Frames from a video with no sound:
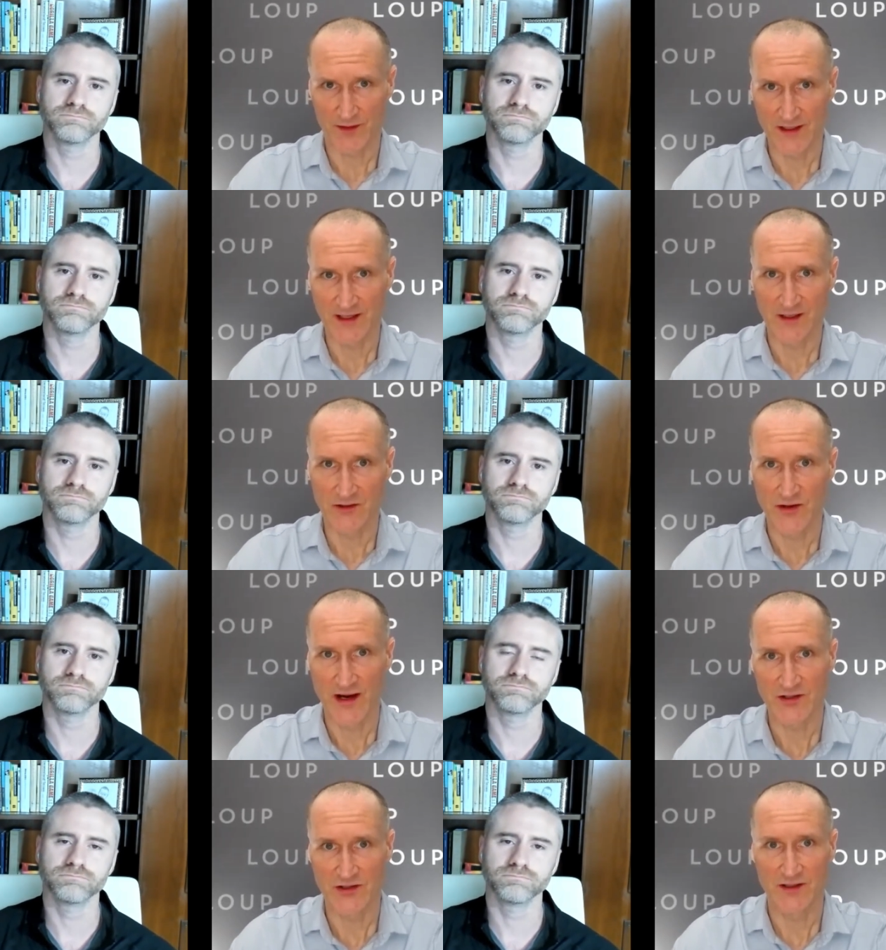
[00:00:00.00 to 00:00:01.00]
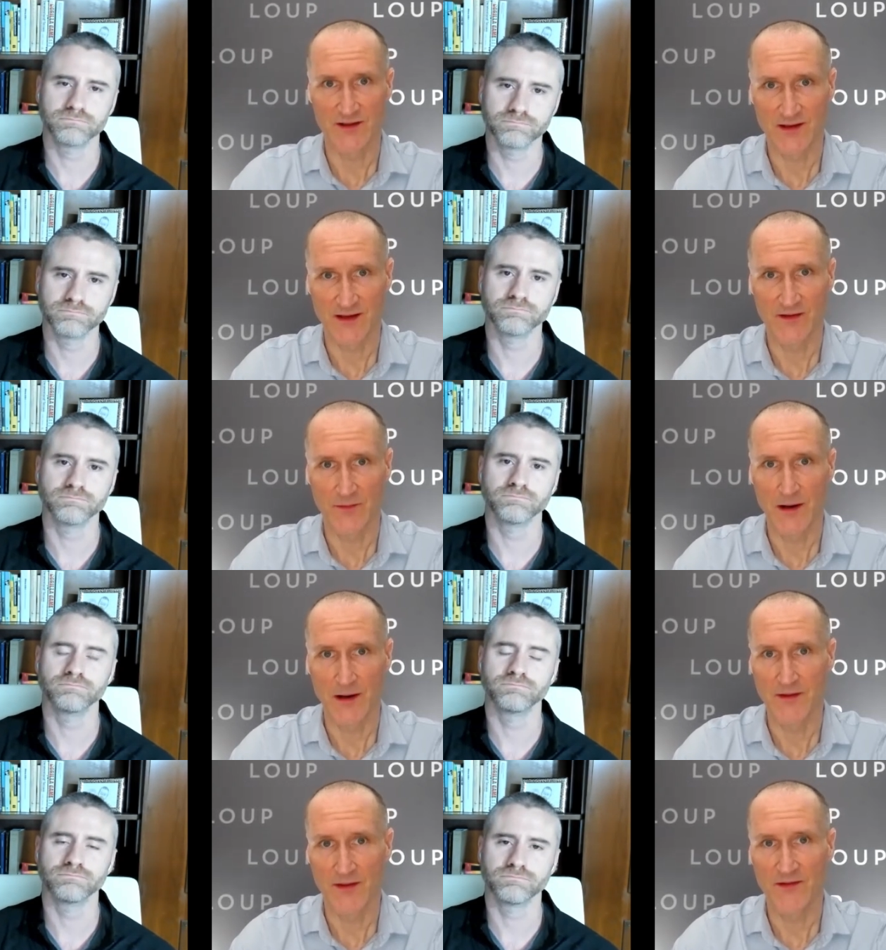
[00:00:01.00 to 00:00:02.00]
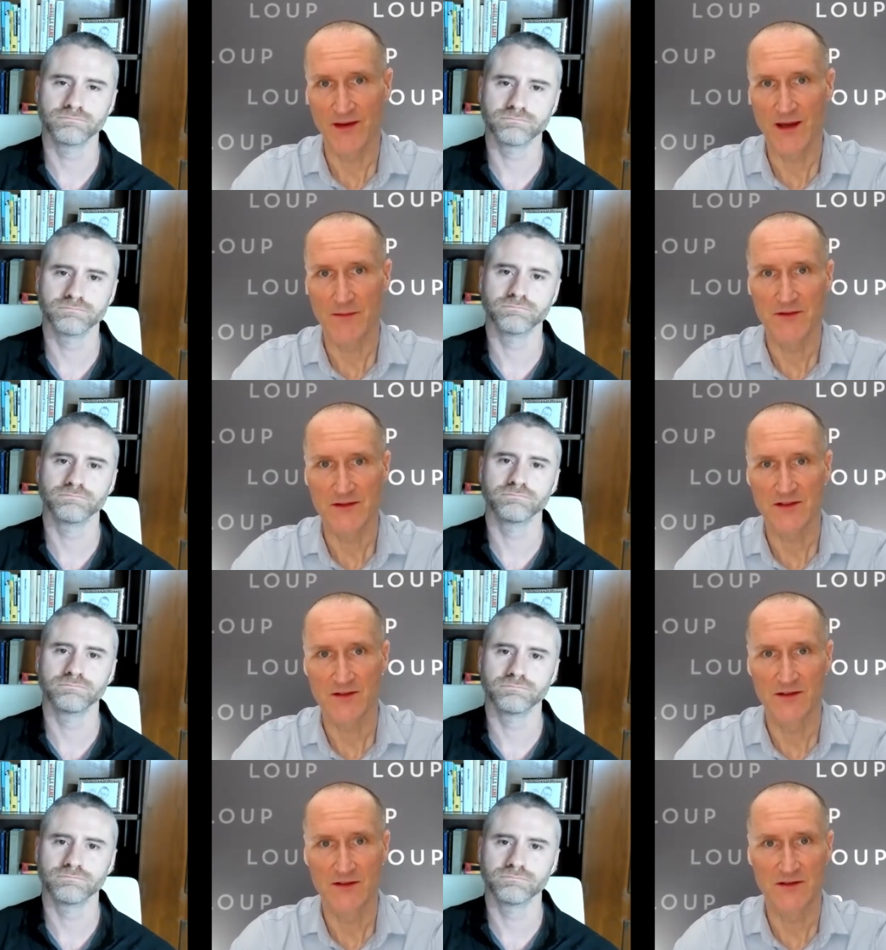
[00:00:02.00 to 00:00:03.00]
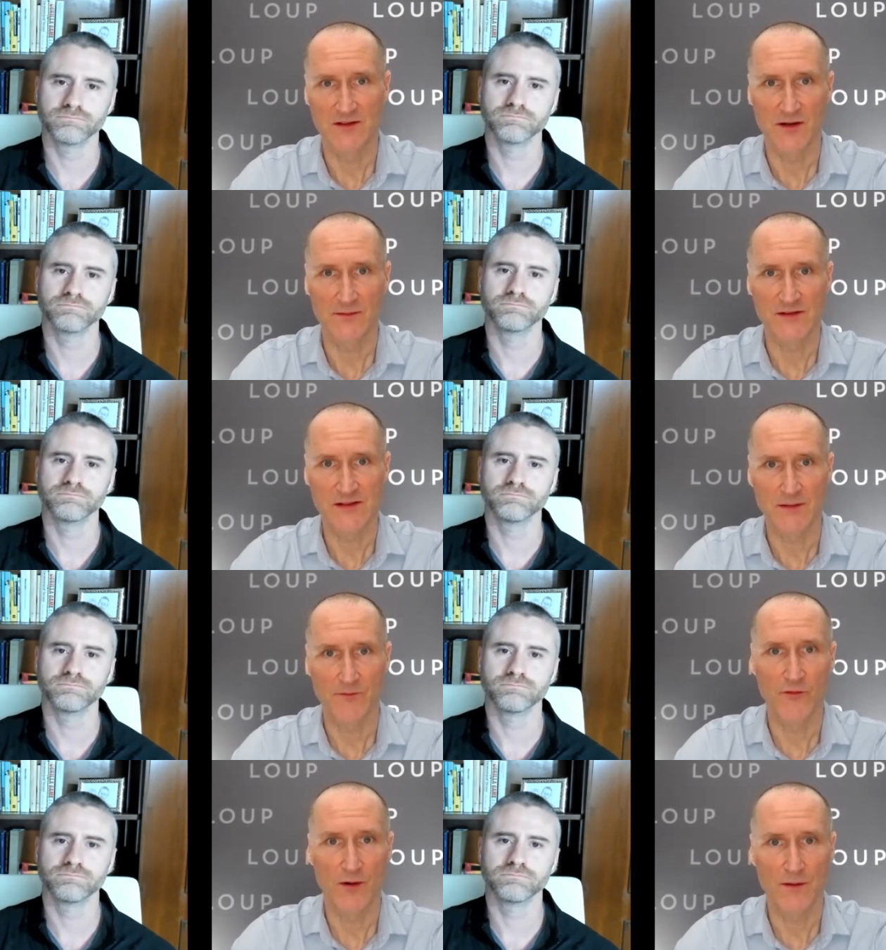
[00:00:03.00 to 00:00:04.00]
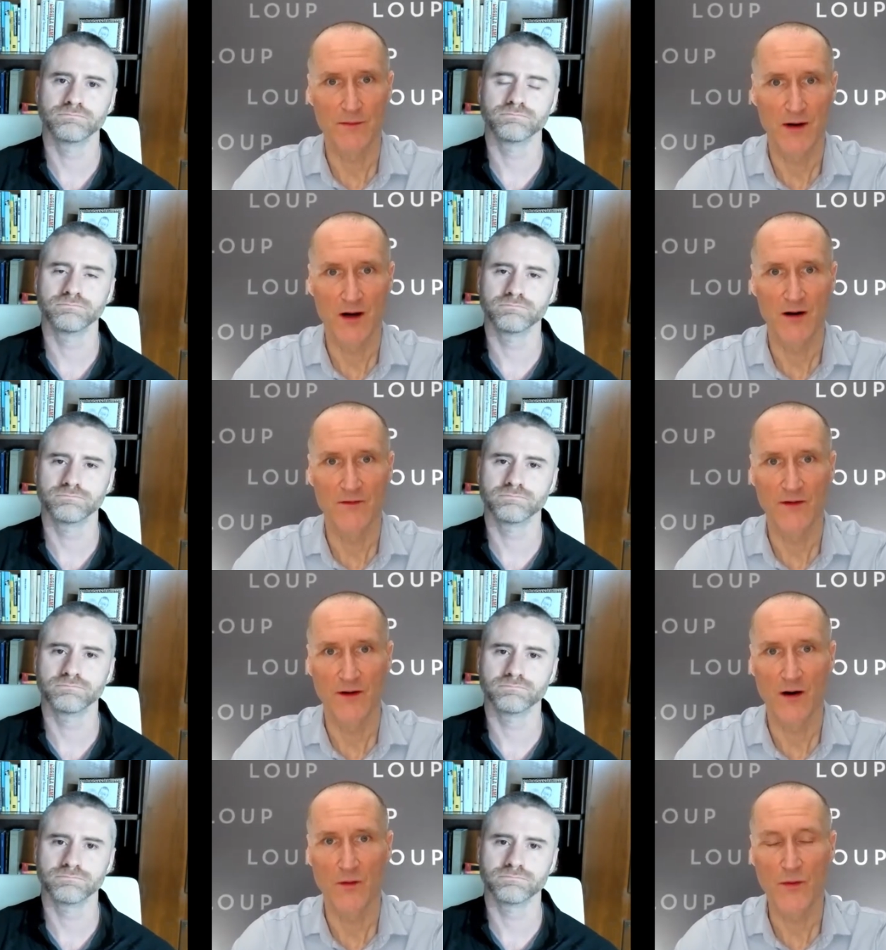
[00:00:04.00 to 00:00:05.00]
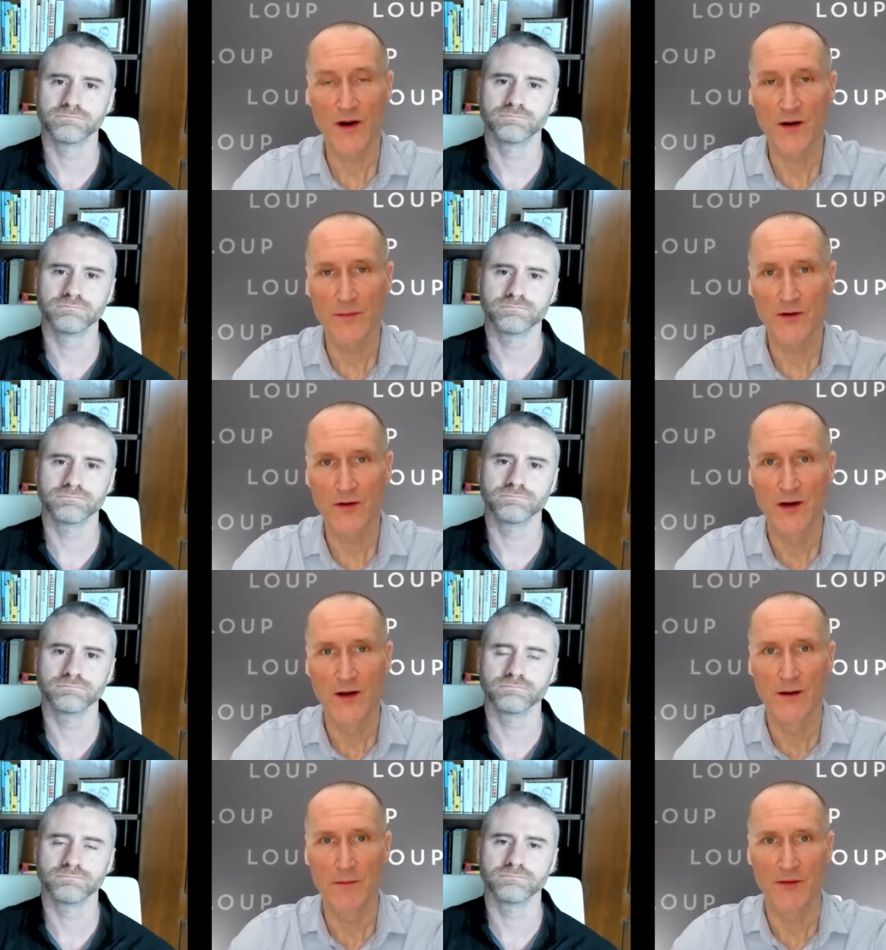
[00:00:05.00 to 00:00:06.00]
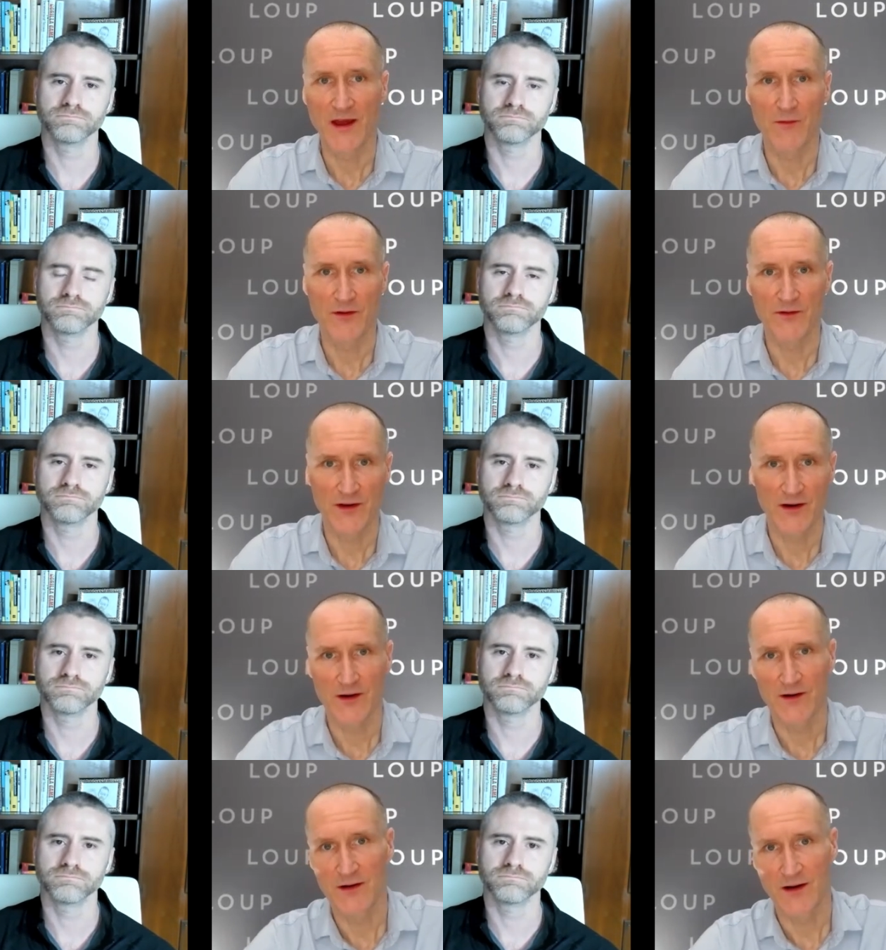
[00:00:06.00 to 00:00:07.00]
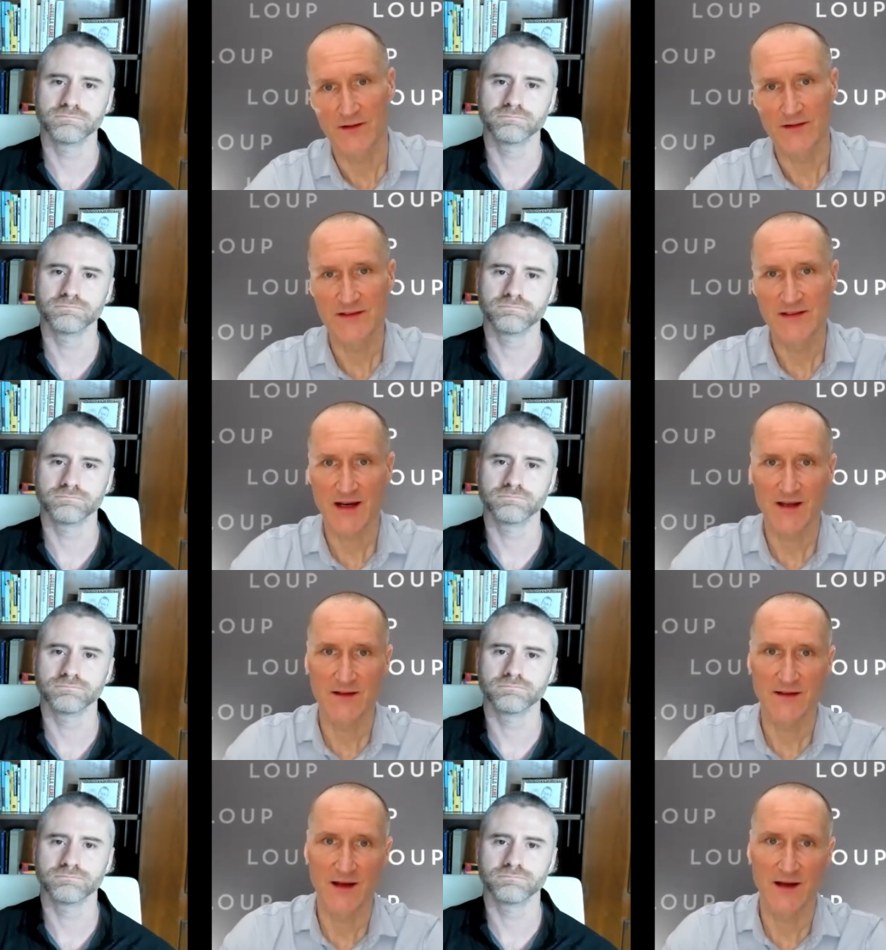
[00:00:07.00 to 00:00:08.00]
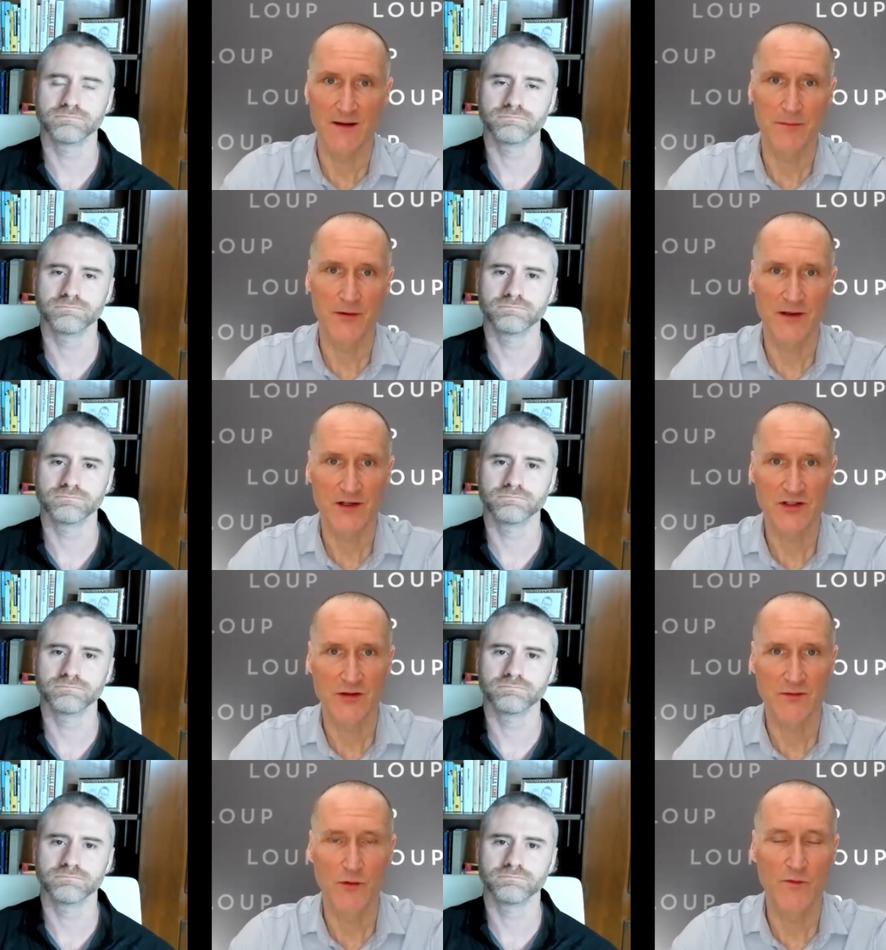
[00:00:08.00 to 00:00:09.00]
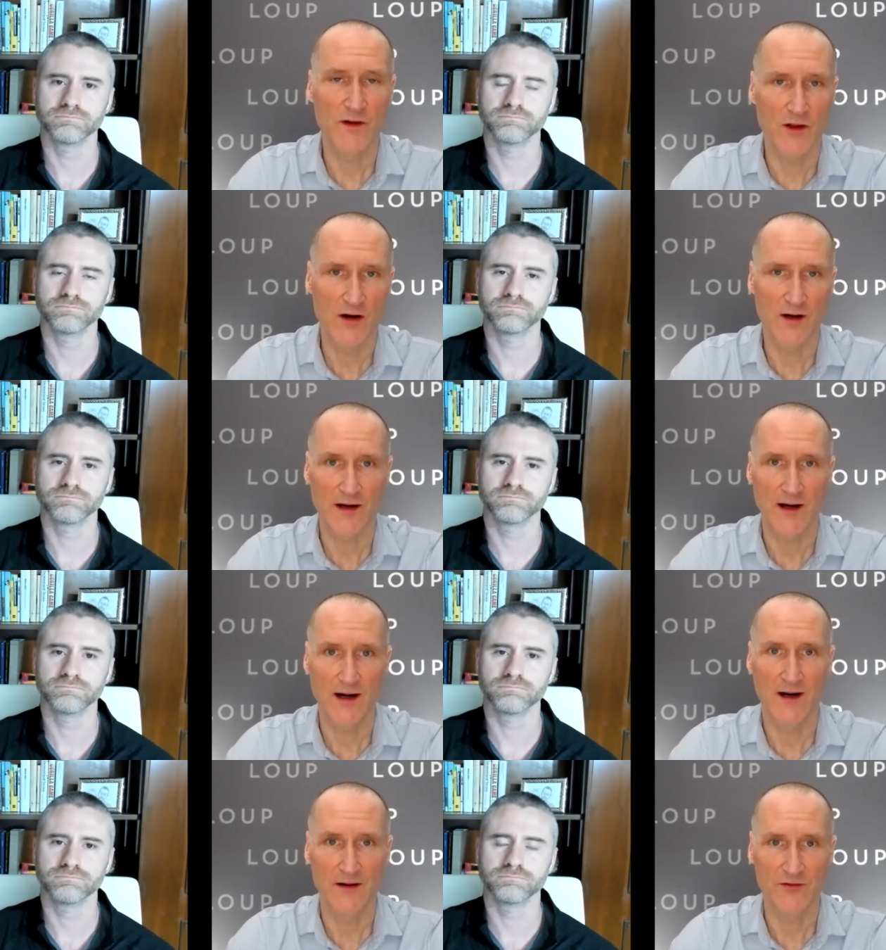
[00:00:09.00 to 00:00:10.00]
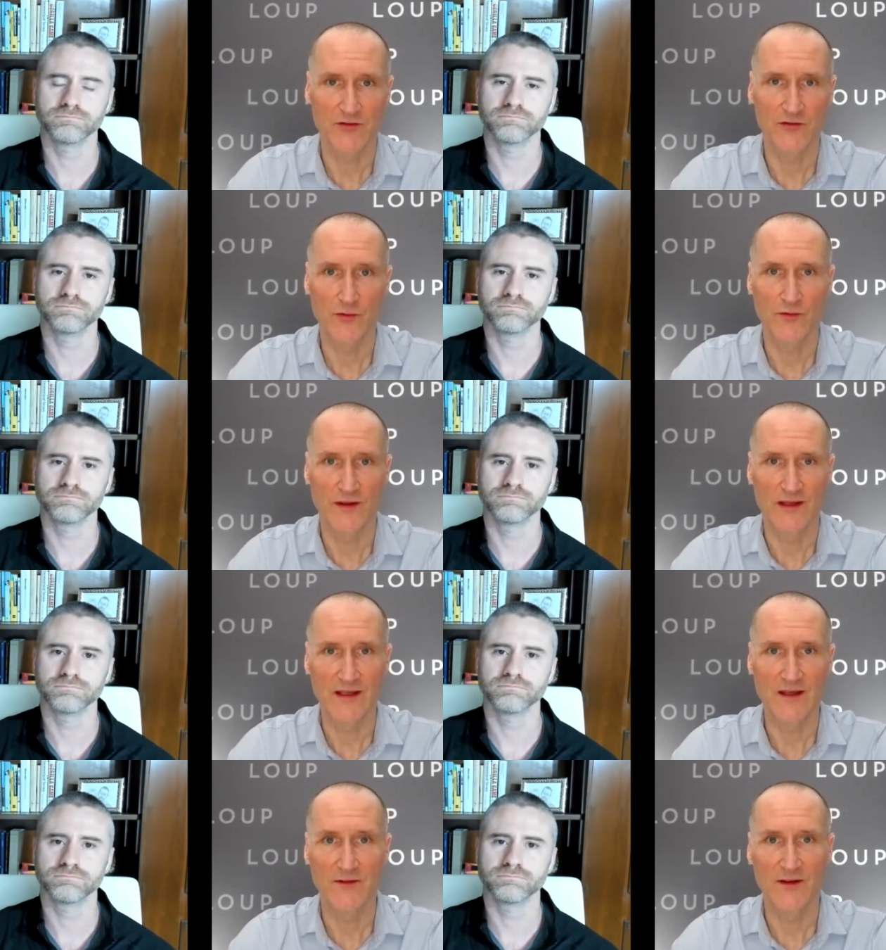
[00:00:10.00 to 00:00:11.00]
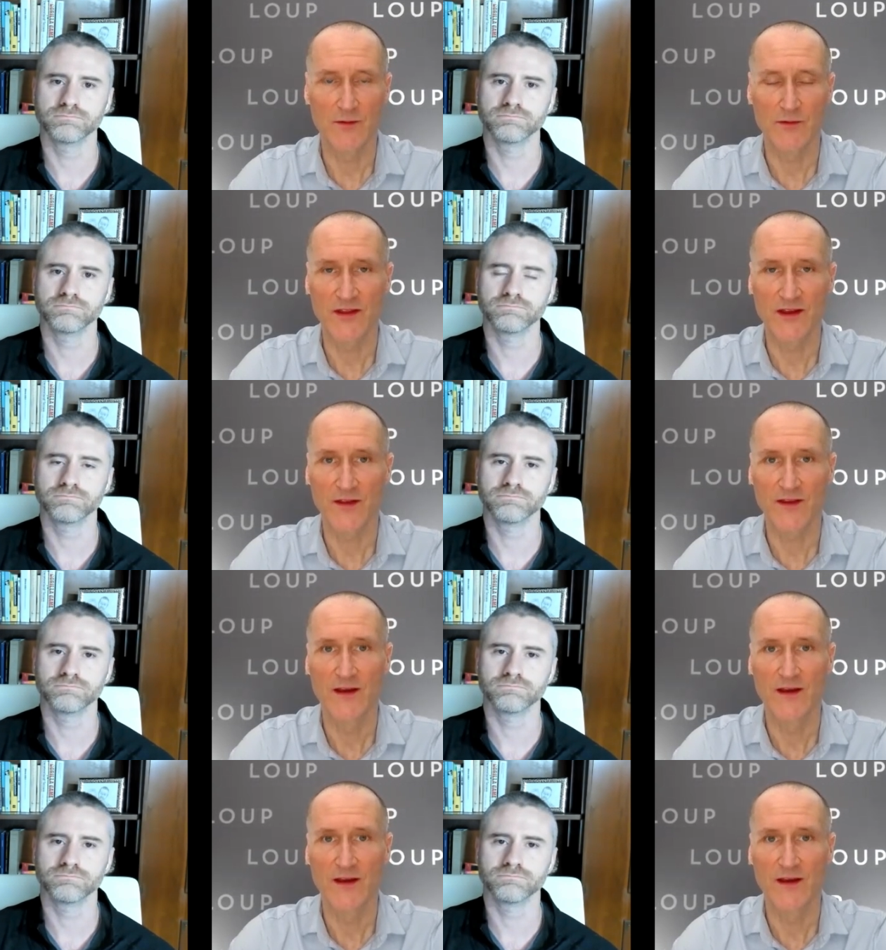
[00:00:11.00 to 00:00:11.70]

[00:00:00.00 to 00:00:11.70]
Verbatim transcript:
Speaker 1: gained traction. I think it's probably the same in, t- in terms of some form of uh, wearable, but that was our, our second uh, prediction. Moving along uh, to the EV, we think that